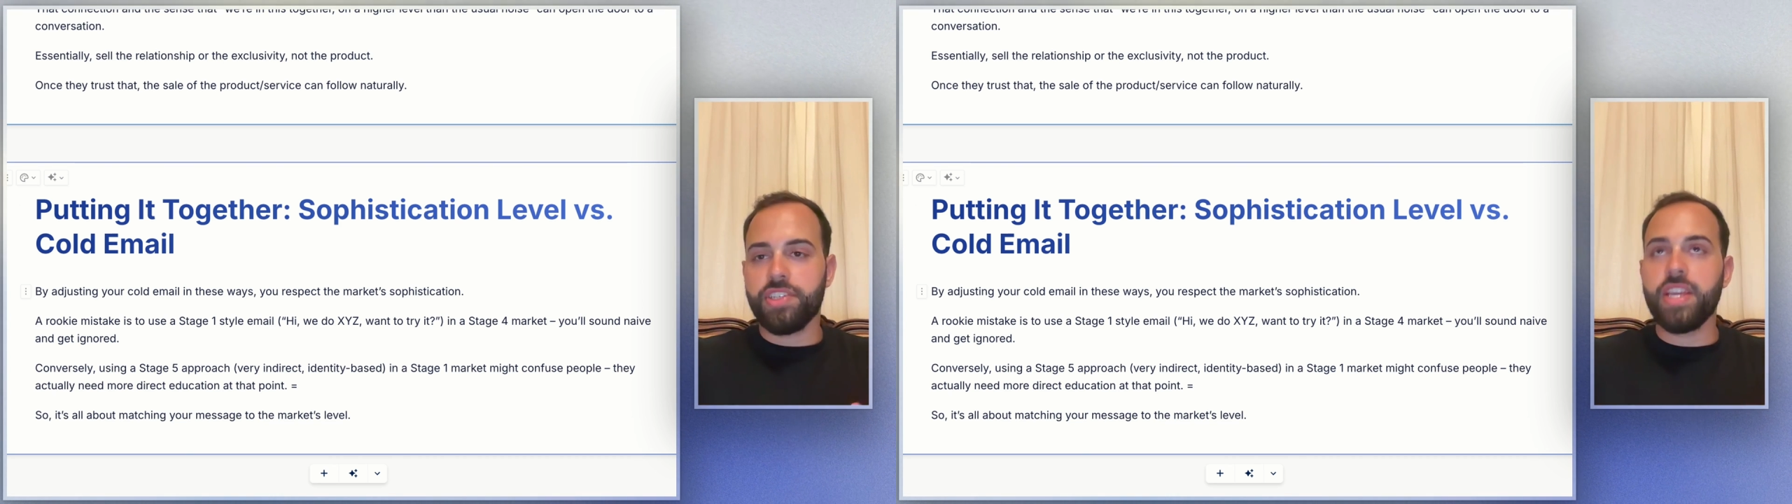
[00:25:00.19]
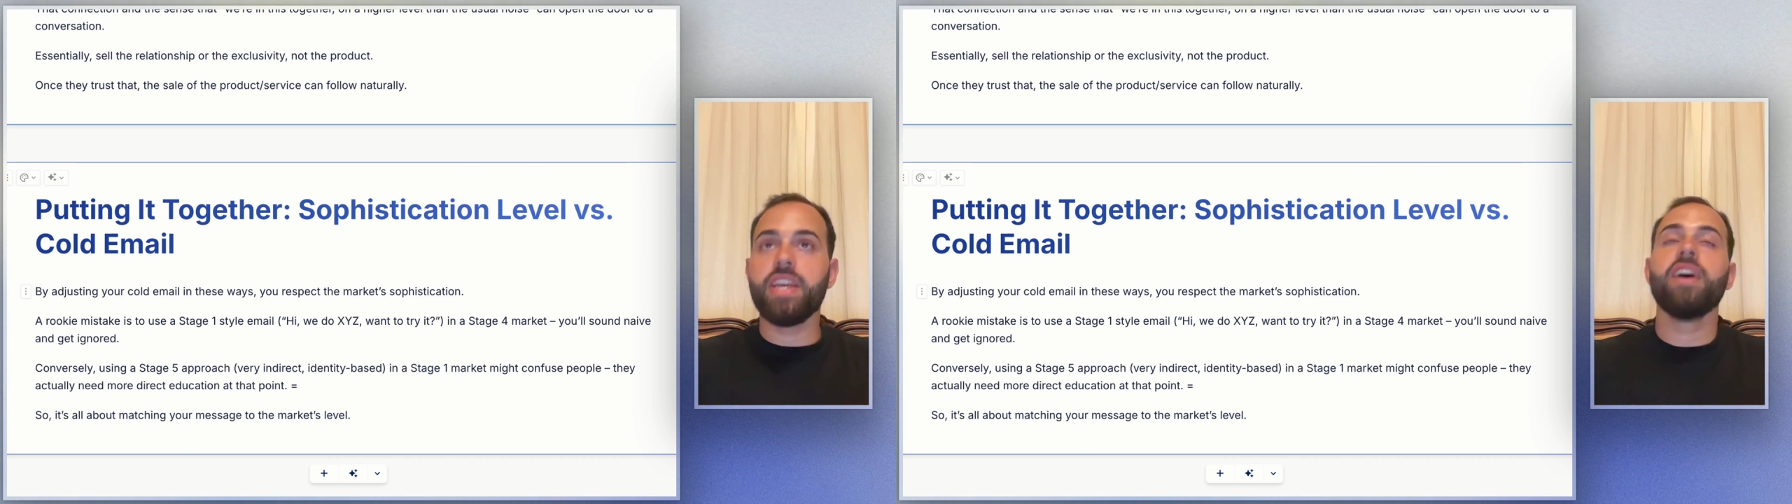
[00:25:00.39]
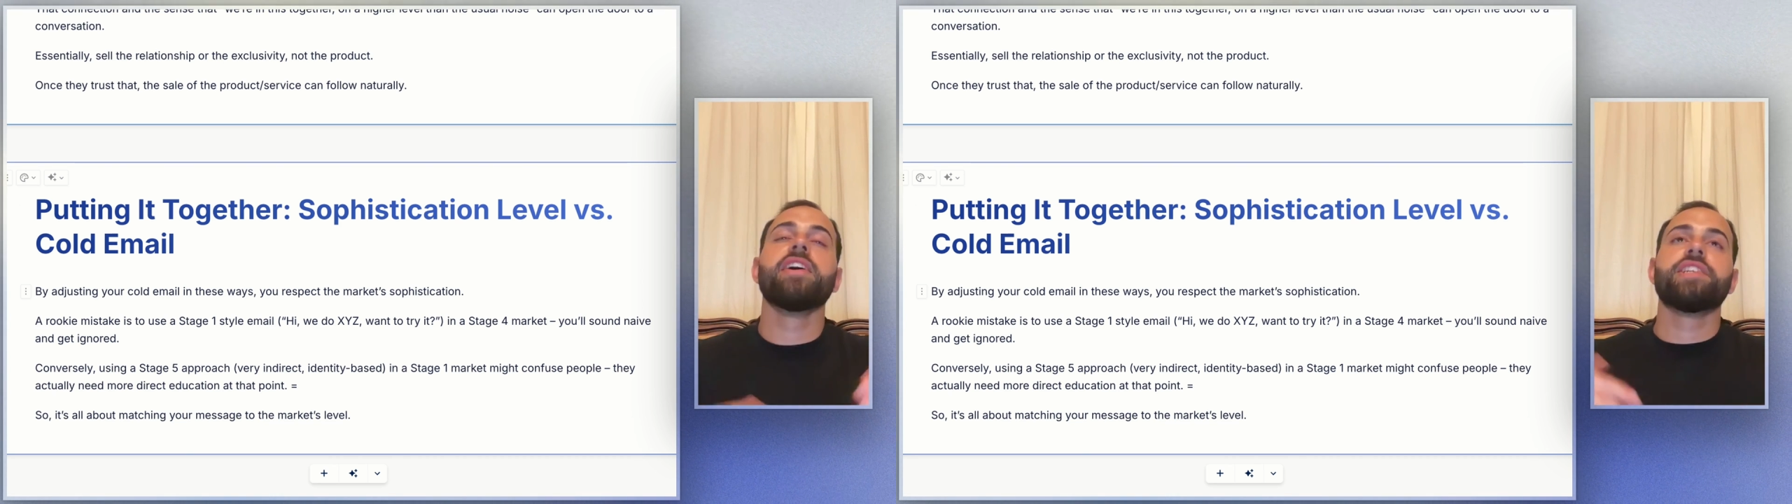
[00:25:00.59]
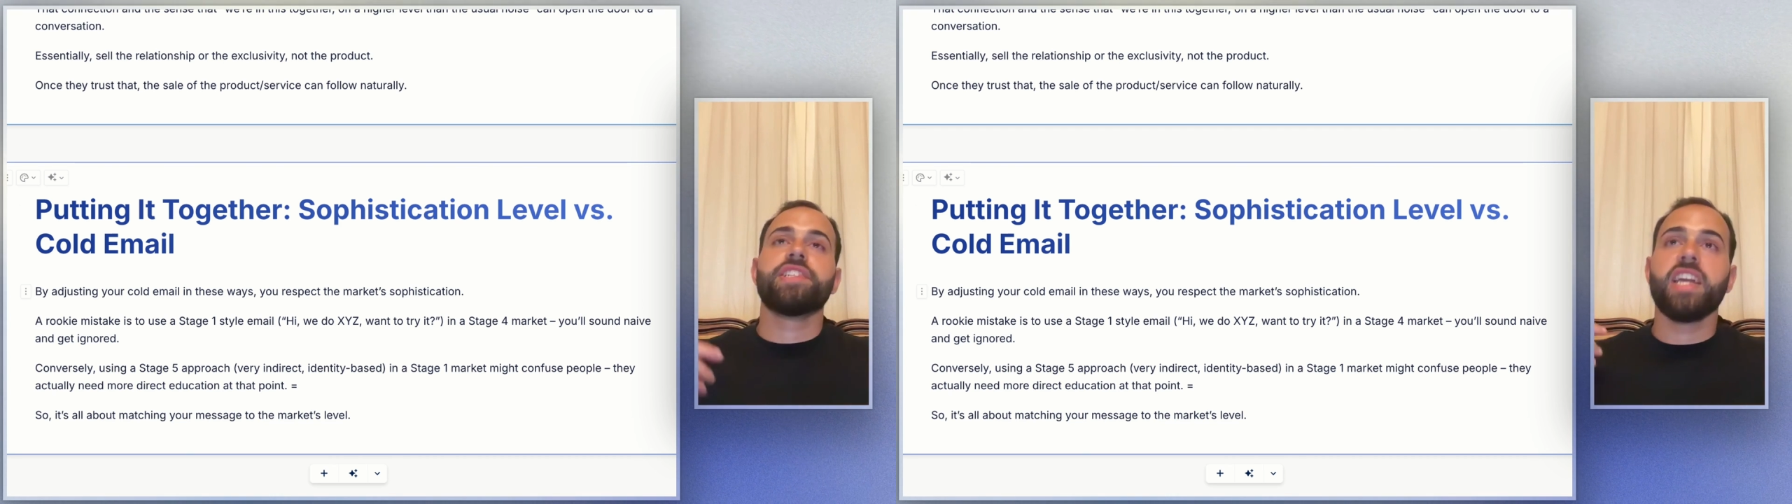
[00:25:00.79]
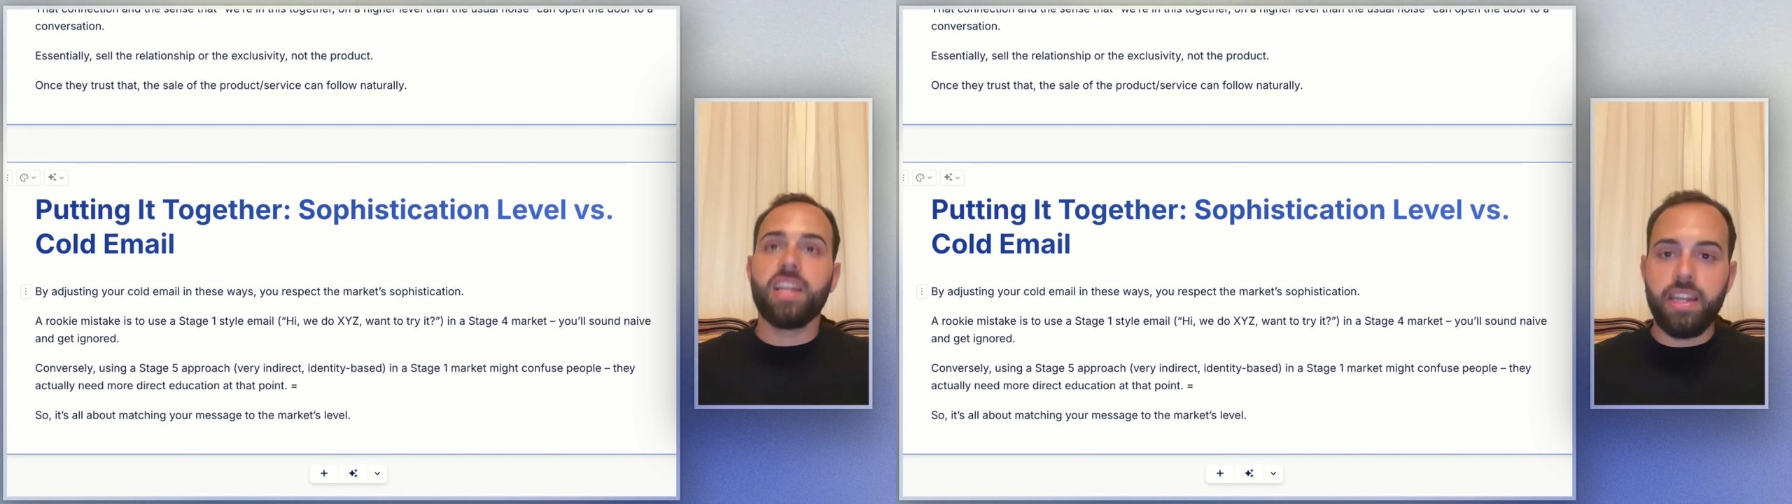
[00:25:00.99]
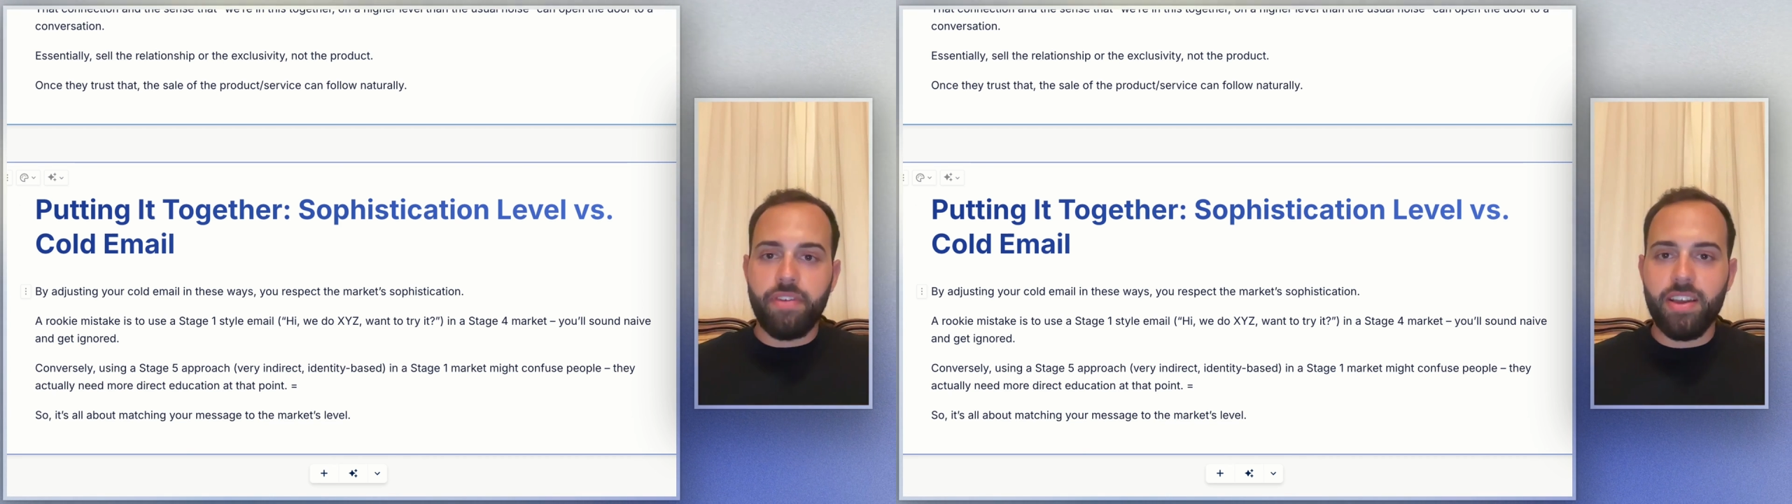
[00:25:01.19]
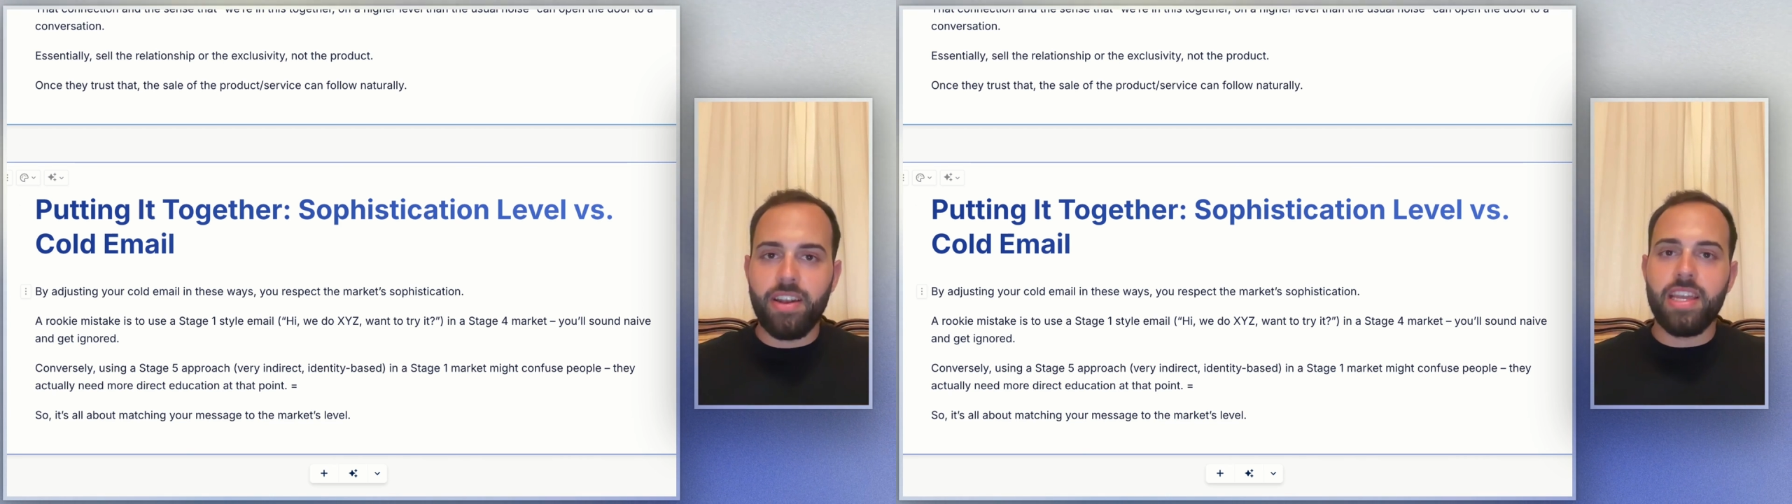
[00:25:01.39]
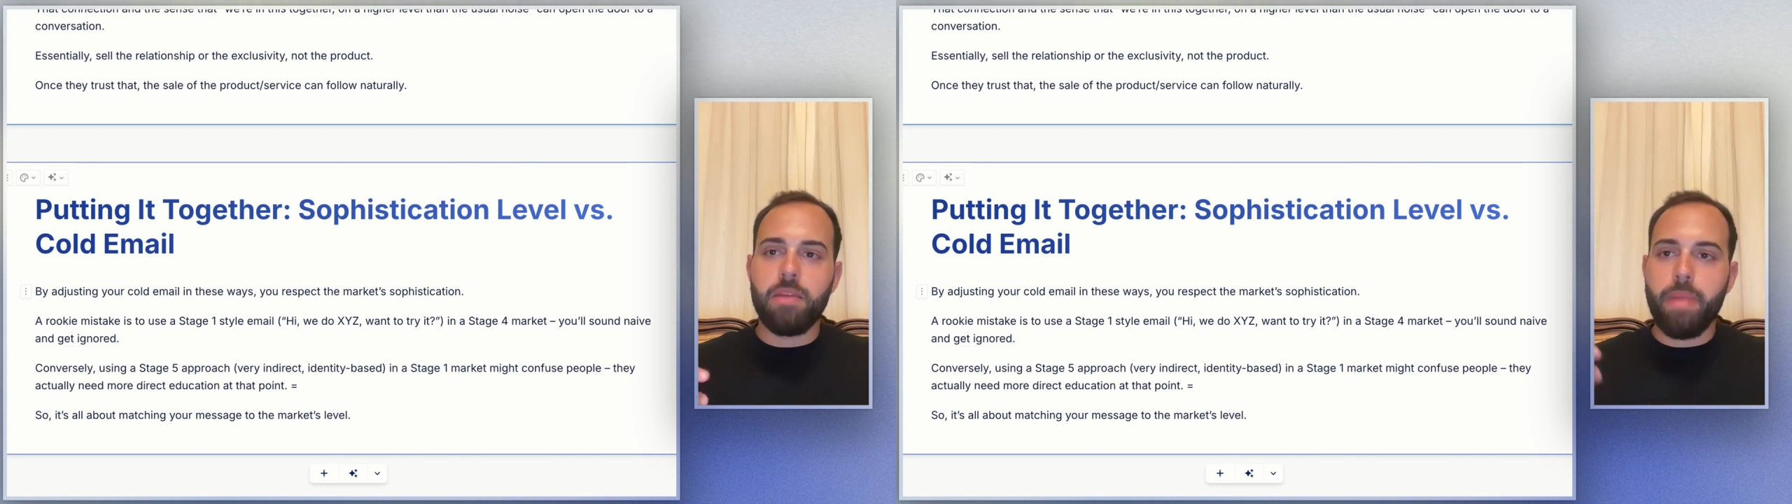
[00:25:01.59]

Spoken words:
see significantly